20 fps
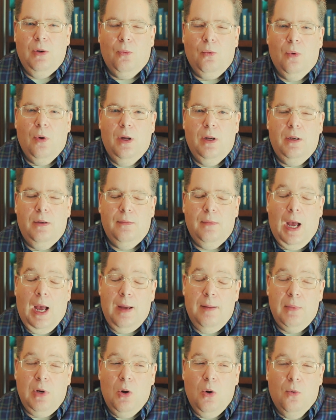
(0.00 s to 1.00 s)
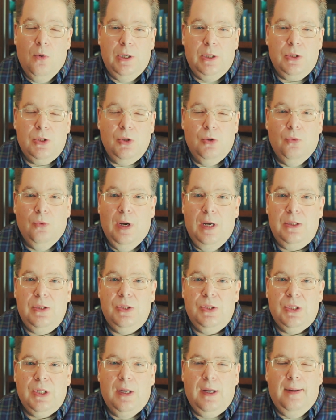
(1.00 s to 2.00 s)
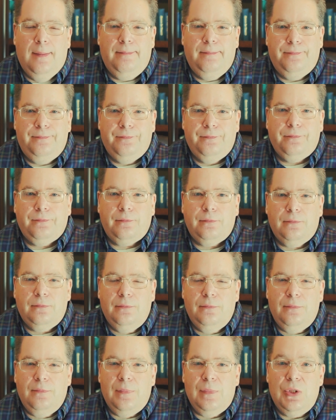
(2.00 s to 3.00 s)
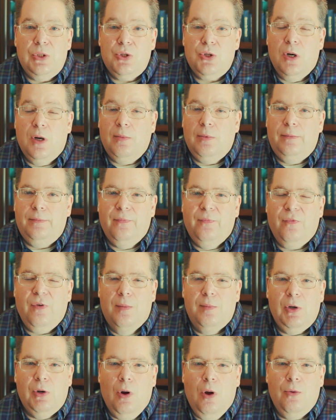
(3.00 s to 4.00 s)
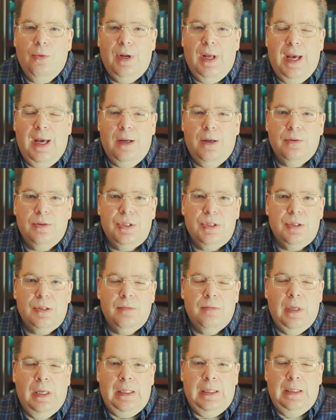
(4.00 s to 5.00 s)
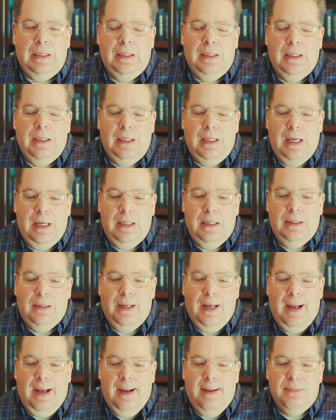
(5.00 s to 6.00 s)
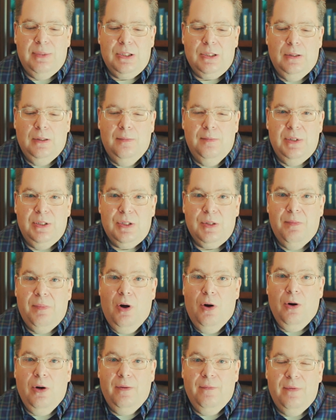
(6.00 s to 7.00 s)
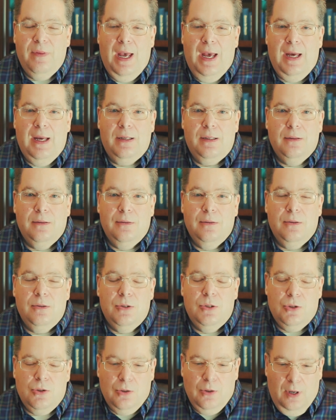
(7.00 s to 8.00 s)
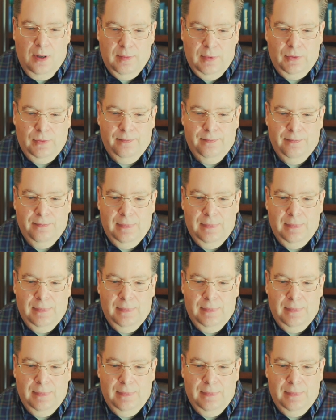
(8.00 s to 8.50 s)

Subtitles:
to raise up trouble from your own house. And Absalom is a part of that trouble.